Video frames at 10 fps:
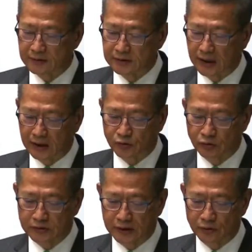To
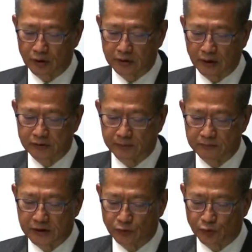support enterprises,
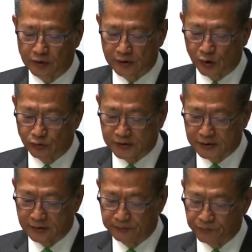I will
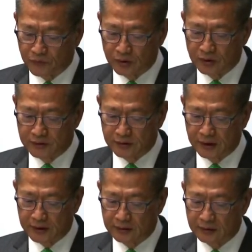implement the following measures
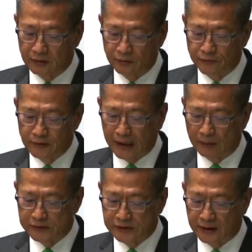involving a
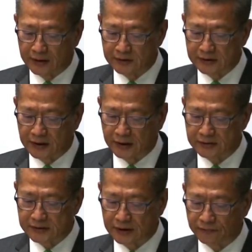total of about
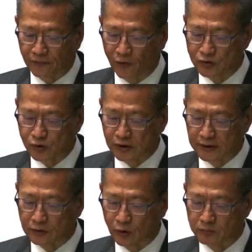9.5 billion.
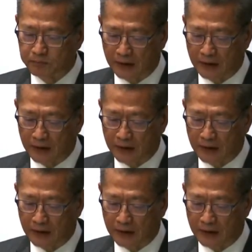A,